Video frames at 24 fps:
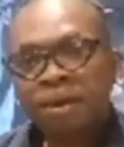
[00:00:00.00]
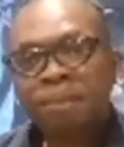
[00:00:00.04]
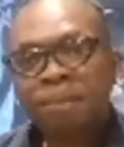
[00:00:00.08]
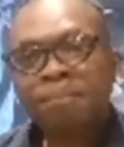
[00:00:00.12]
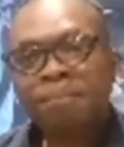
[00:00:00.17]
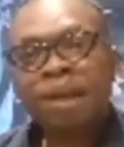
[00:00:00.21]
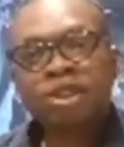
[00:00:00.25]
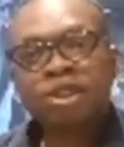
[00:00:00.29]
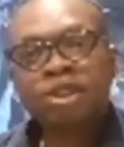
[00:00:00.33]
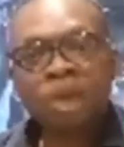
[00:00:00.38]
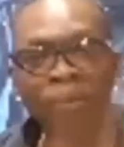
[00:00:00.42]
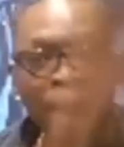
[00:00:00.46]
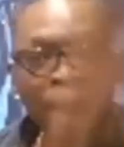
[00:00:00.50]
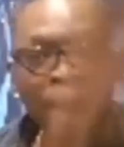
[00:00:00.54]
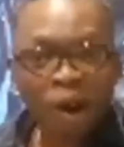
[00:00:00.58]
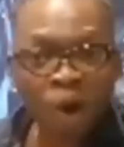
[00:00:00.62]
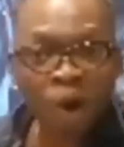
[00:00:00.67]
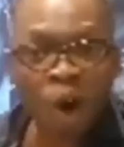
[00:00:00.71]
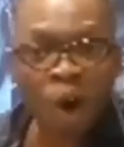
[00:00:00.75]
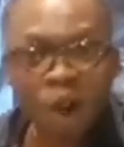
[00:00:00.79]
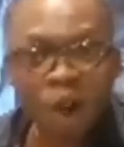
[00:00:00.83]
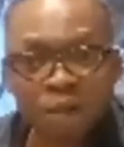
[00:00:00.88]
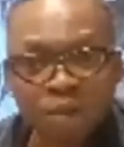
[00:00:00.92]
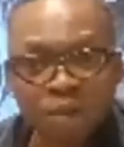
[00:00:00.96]
But I'm
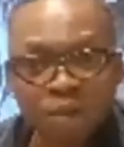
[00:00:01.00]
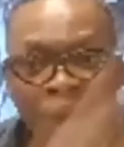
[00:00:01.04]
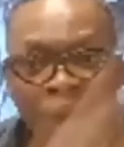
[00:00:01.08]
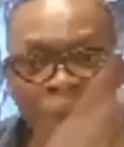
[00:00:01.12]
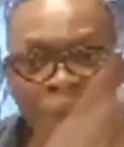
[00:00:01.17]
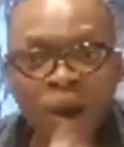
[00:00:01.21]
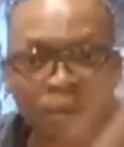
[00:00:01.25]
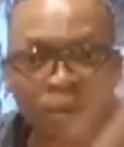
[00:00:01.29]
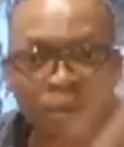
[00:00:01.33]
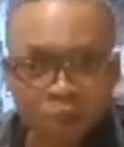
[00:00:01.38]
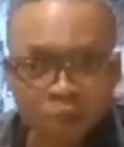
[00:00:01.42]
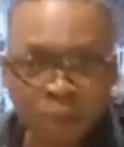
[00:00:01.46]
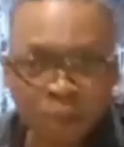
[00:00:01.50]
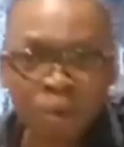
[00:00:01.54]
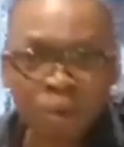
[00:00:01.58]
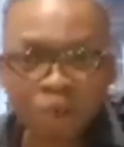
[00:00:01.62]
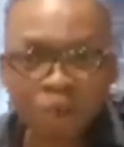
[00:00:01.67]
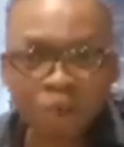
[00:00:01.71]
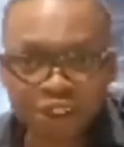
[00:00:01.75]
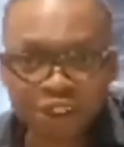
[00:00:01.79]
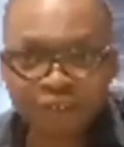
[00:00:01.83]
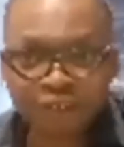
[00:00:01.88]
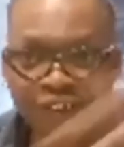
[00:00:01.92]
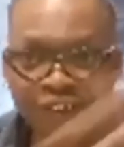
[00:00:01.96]
alcohol. No, I'm a
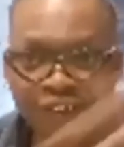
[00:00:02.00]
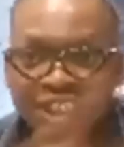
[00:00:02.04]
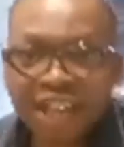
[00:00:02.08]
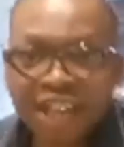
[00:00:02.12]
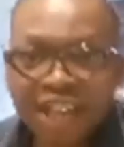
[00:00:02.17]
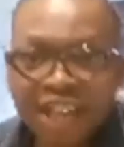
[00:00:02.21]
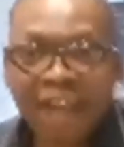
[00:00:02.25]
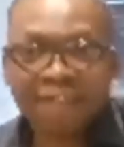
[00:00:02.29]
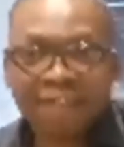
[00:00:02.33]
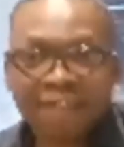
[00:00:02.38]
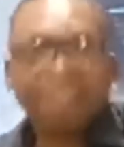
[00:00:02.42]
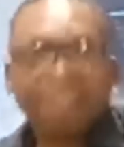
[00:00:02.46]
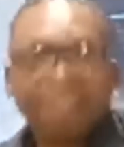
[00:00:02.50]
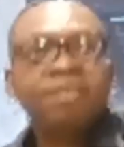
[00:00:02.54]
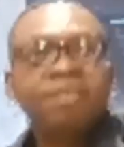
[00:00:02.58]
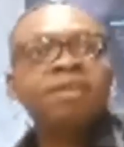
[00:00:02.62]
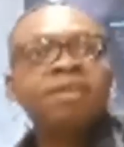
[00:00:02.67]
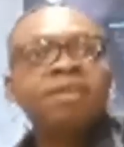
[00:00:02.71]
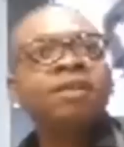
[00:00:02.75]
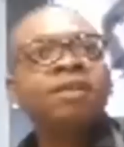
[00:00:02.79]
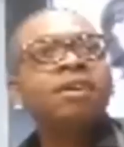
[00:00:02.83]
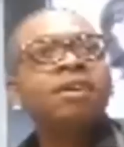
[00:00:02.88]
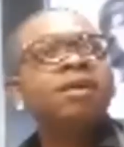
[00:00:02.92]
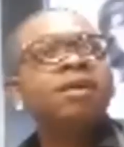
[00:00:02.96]
fridge guy now.
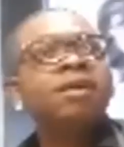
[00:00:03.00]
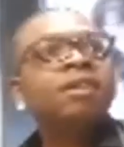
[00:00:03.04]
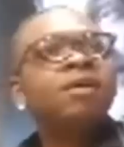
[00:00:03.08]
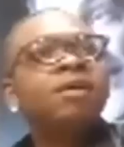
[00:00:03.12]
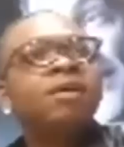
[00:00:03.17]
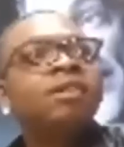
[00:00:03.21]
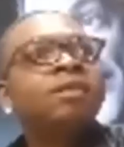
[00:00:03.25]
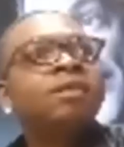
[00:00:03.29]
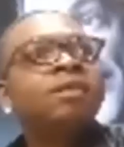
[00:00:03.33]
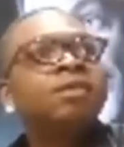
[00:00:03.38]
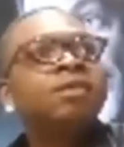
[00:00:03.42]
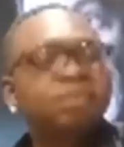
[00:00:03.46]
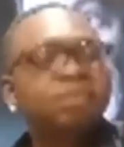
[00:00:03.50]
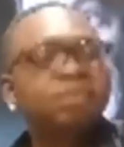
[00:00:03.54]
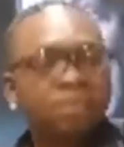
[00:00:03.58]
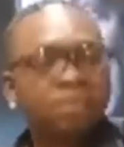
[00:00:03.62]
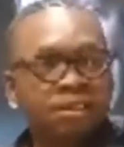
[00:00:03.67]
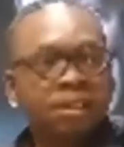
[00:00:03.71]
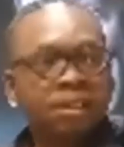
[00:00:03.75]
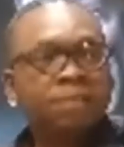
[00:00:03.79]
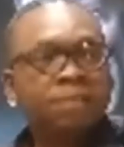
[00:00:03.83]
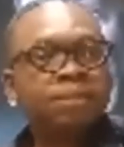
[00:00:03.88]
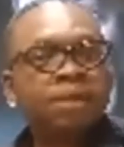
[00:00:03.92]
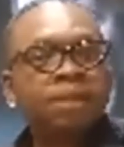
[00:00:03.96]

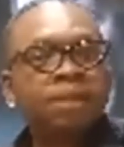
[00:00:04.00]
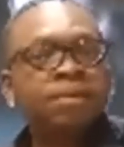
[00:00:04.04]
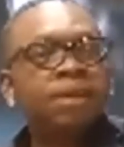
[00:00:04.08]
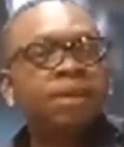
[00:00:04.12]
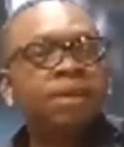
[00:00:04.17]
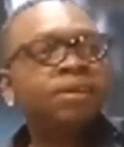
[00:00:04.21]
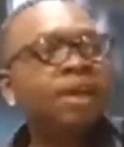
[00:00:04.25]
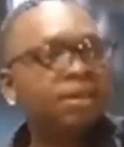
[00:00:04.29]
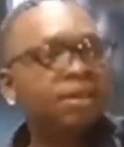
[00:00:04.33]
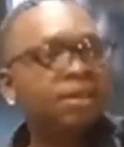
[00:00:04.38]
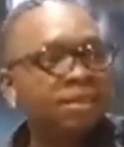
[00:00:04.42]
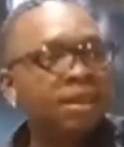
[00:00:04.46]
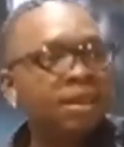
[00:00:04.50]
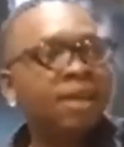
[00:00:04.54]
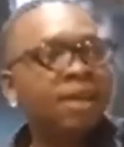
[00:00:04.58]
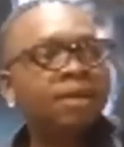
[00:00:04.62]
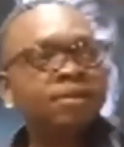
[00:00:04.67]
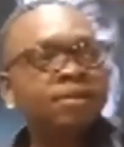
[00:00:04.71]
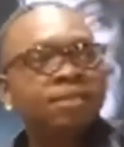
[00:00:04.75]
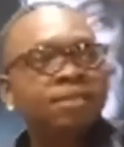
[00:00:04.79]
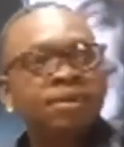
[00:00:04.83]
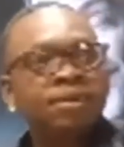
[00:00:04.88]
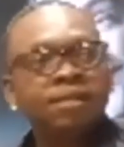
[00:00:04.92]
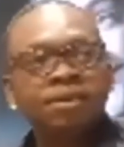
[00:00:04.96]
Come in, and yeah,
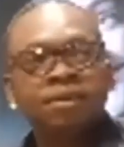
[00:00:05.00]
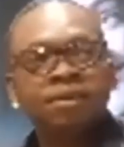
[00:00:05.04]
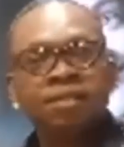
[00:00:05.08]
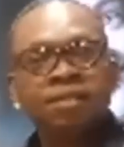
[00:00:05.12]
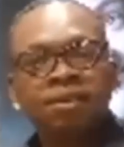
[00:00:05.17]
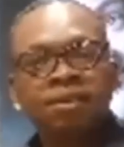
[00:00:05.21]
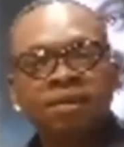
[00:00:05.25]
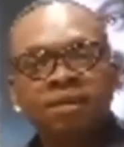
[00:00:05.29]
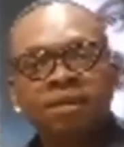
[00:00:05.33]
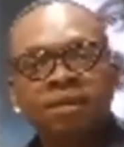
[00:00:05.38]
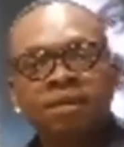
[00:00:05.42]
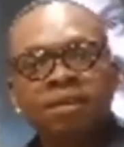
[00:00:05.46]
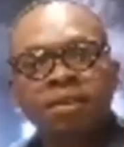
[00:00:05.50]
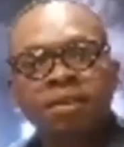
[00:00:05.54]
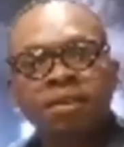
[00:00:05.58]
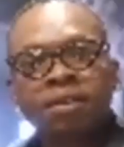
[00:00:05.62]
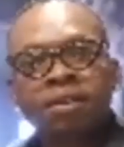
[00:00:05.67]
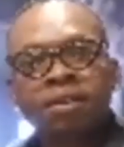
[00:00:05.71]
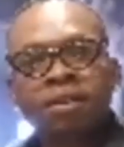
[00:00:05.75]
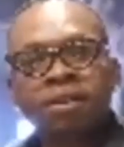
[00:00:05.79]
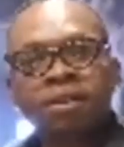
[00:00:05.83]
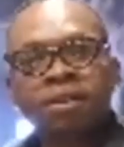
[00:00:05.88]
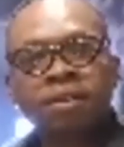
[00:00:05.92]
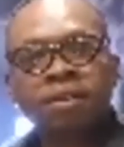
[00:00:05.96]
it's a
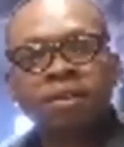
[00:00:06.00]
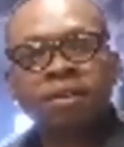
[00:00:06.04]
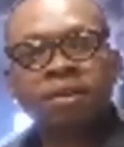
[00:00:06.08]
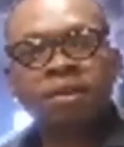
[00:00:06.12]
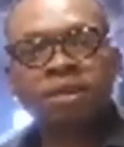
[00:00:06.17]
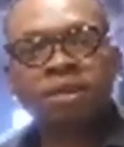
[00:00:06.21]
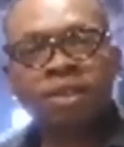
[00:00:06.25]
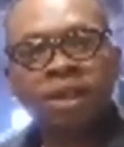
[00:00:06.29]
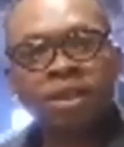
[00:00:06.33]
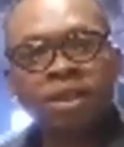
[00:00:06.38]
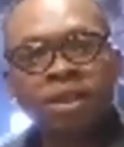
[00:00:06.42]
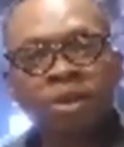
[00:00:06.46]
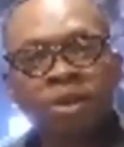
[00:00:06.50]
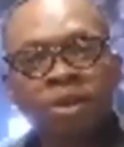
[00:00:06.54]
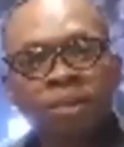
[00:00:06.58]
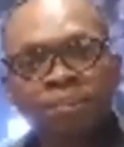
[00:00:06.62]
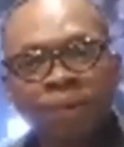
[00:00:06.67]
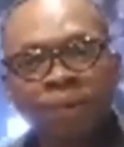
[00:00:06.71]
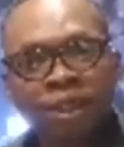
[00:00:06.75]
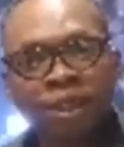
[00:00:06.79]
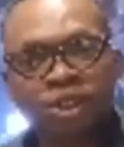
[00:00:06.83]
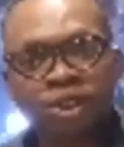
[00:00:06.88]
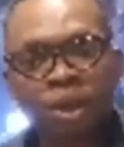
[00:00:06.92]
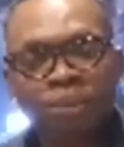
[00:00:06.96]
stop here. Don't
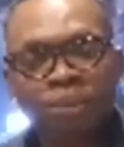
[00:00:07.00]
press stop.